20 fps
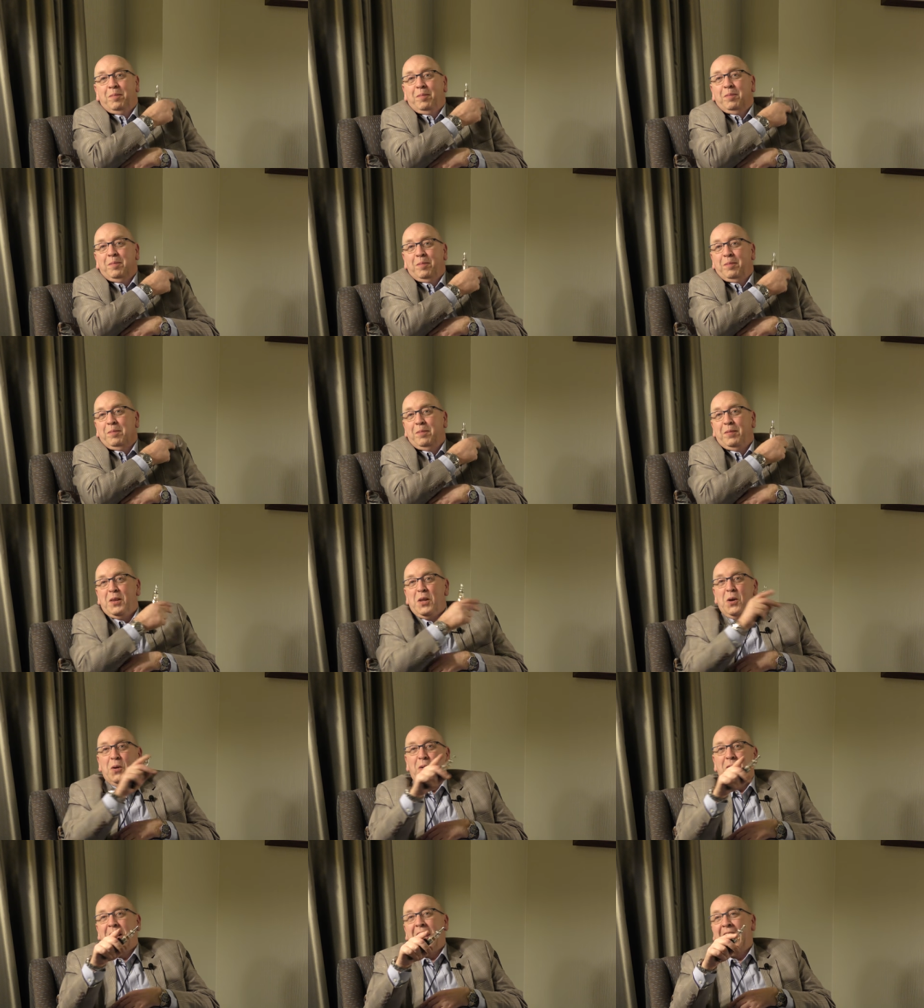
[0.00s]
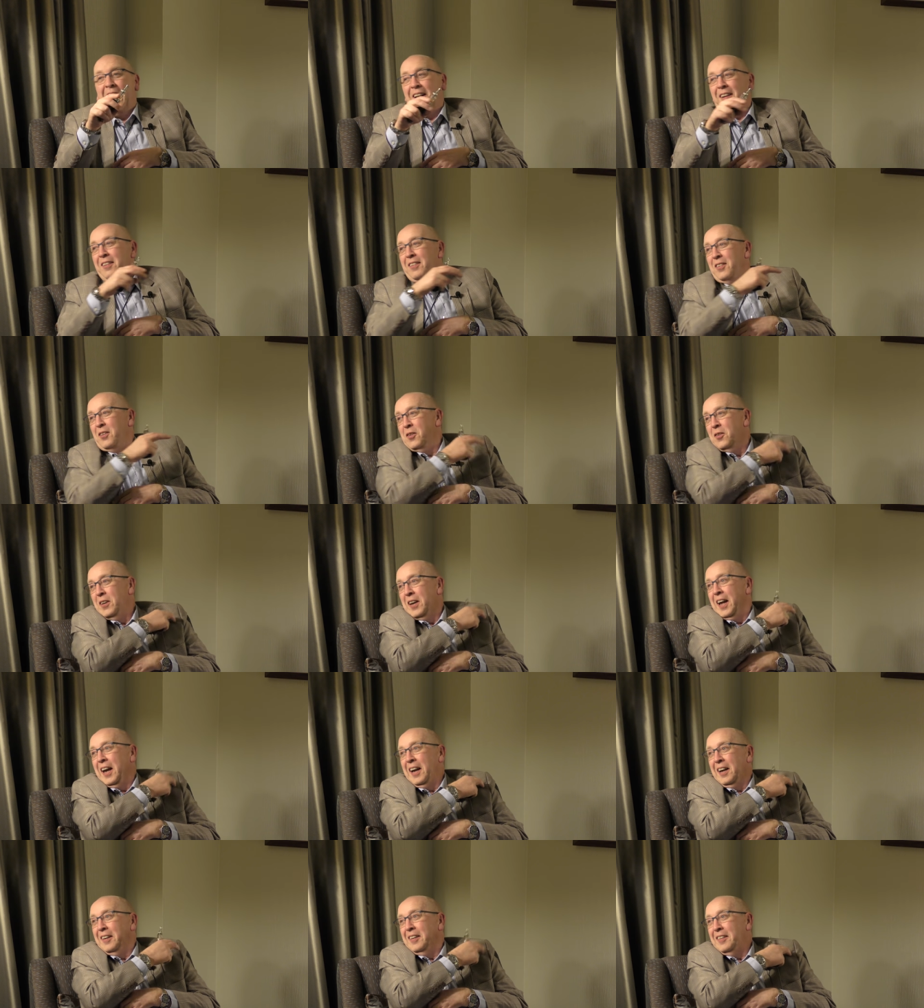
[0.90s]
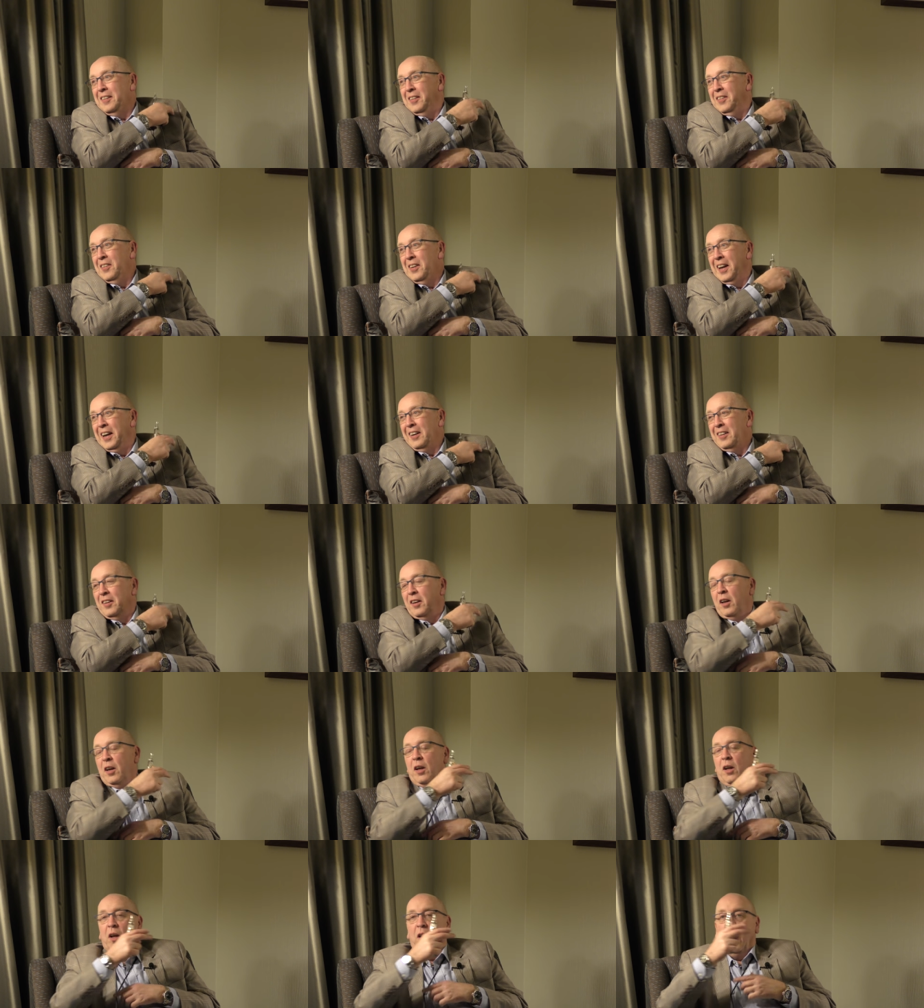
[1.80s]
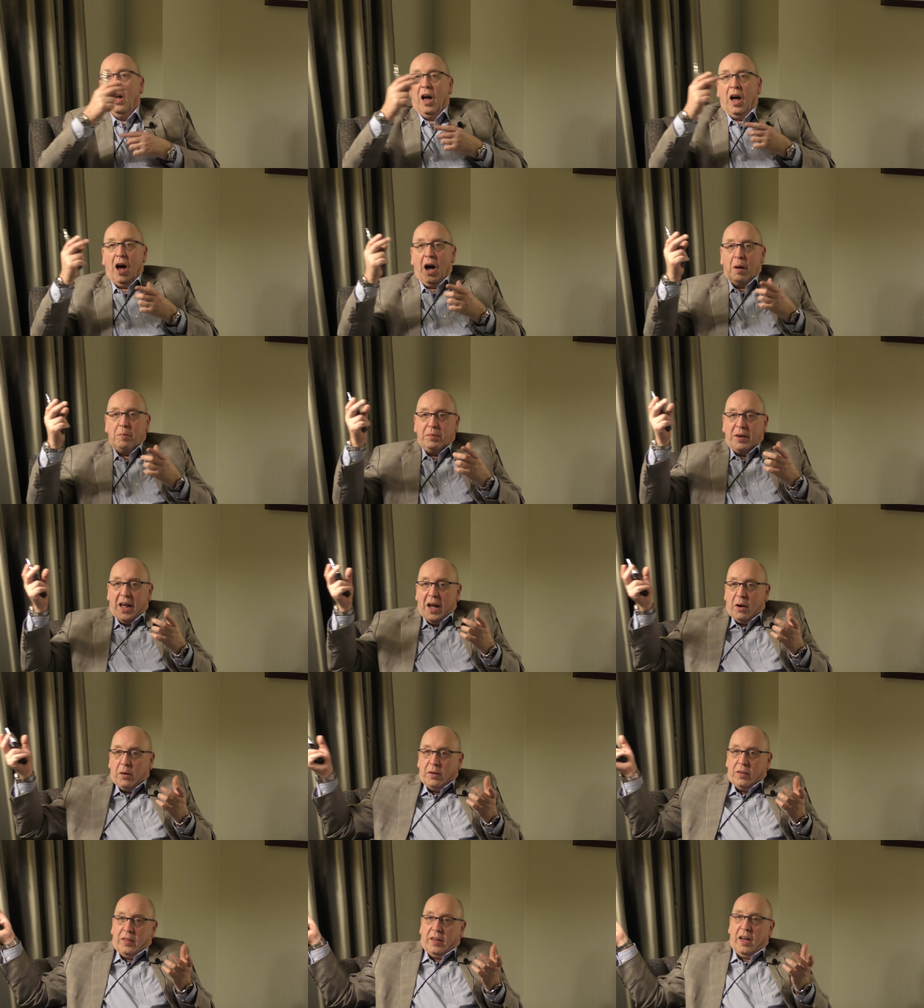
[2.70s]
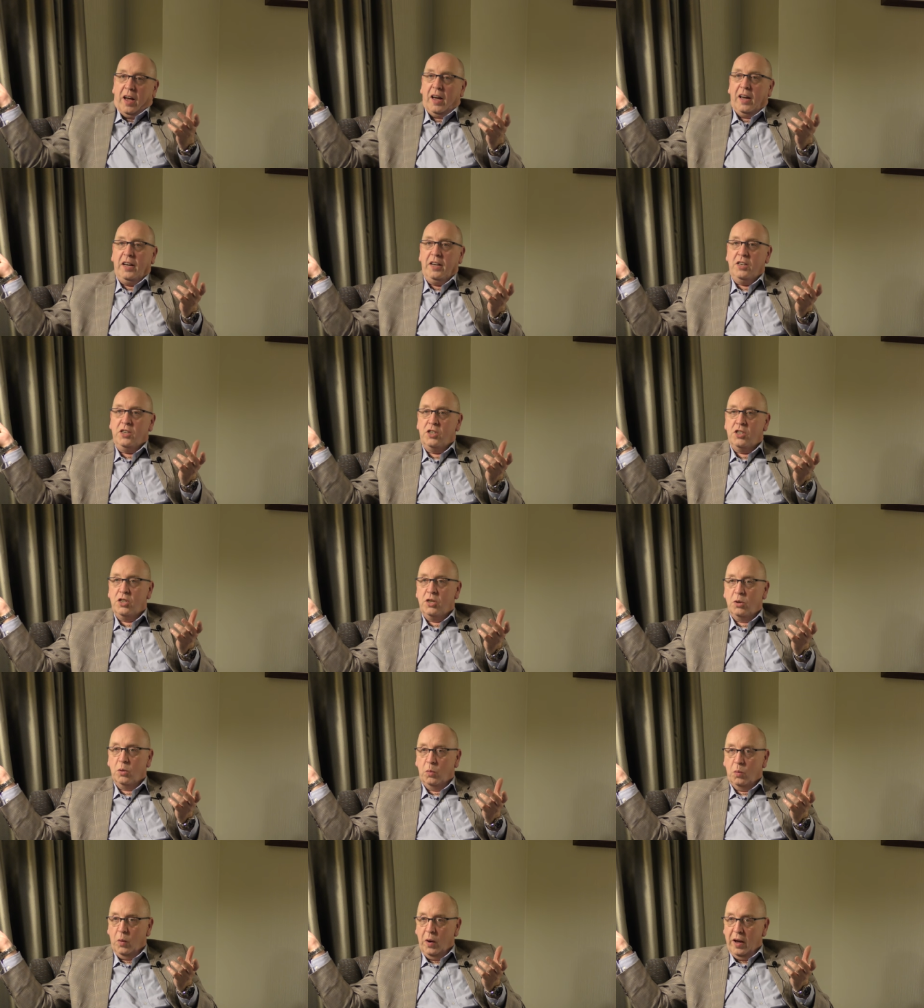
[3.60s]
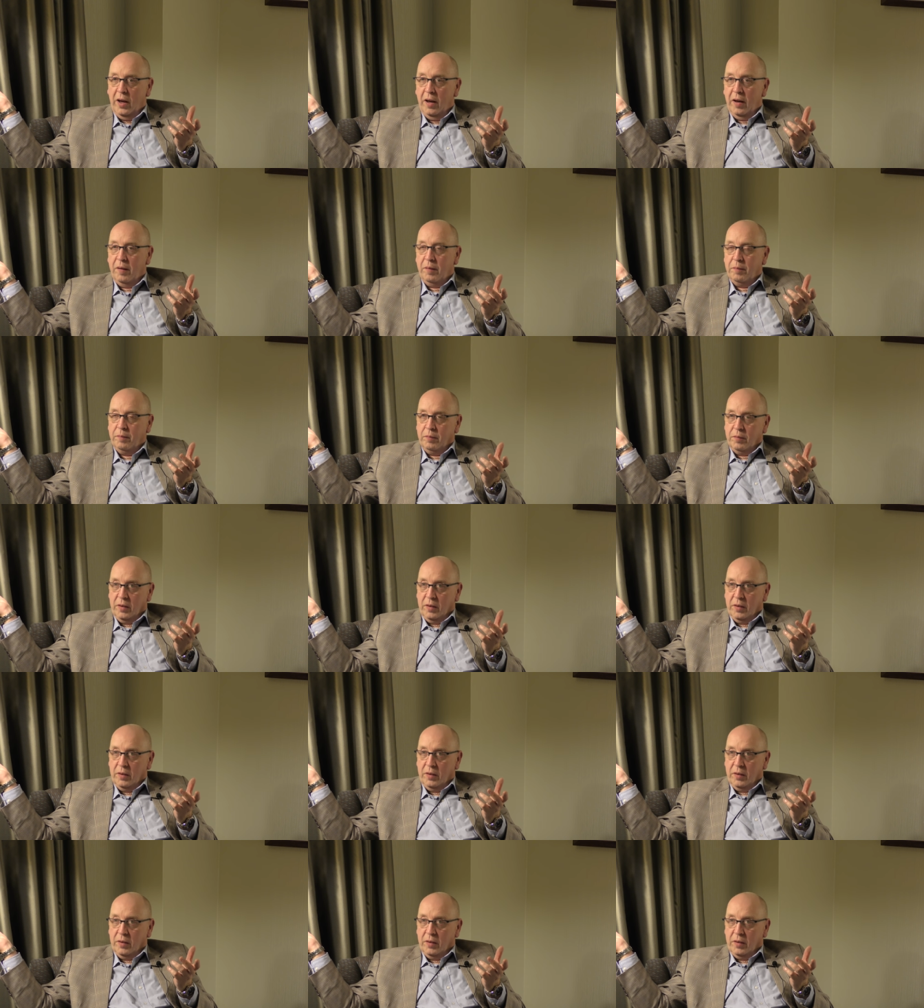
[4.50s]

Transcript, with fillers: you're next you're next you're next i'm now at the age where